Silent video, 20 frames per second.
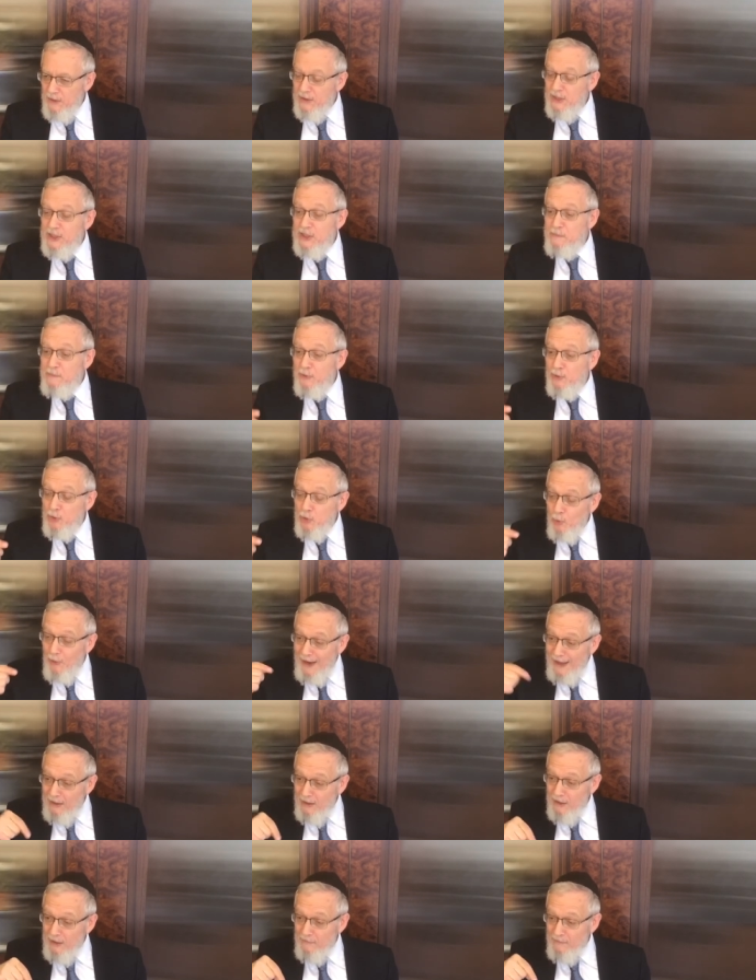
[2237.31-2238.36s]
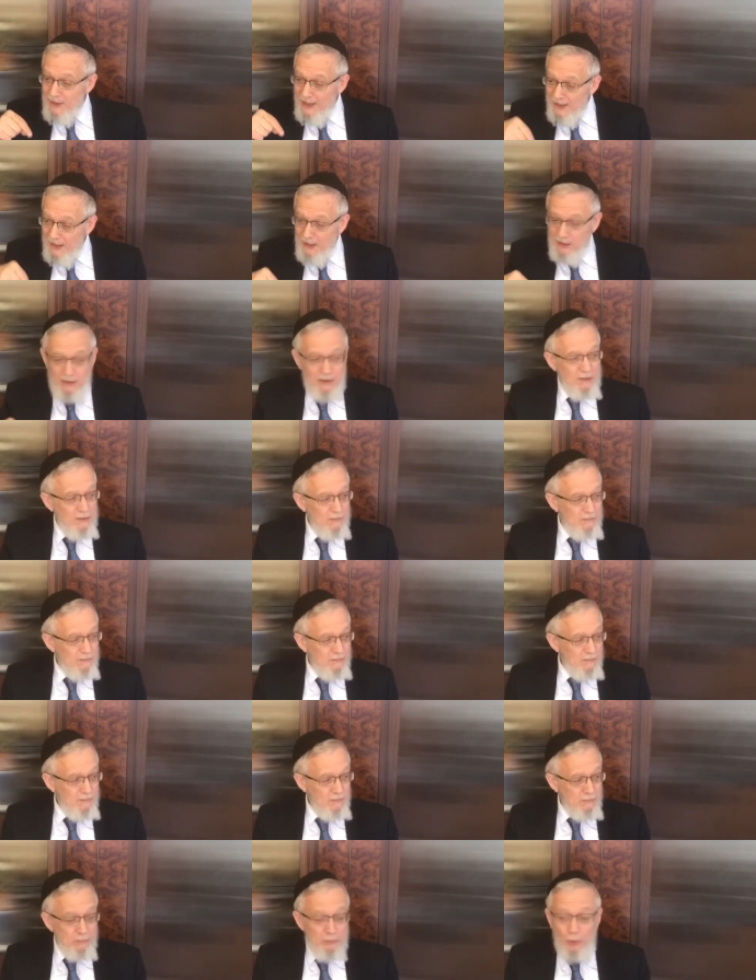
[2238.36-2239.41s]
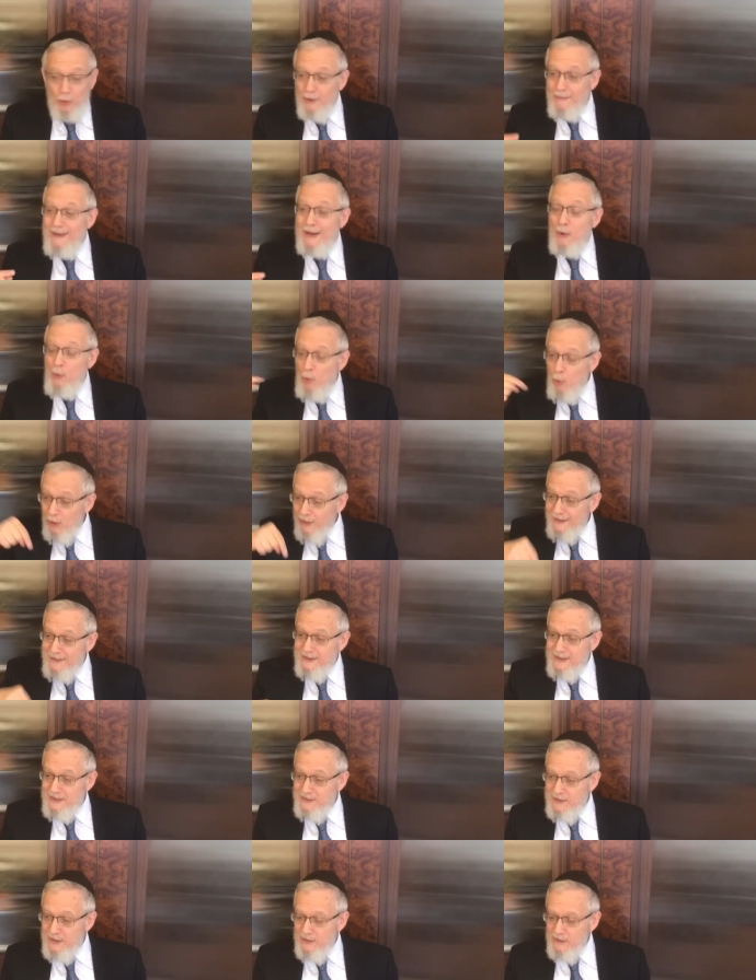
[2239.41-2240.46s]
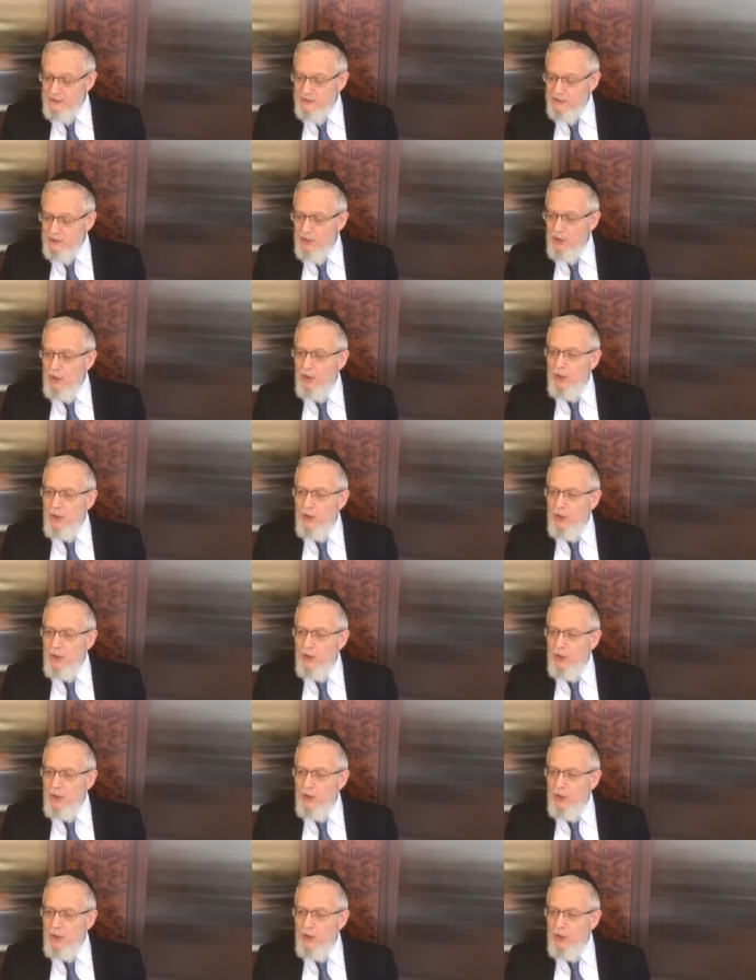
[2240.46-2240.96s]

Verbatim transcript: the spirituality of the hay, brought about all existence,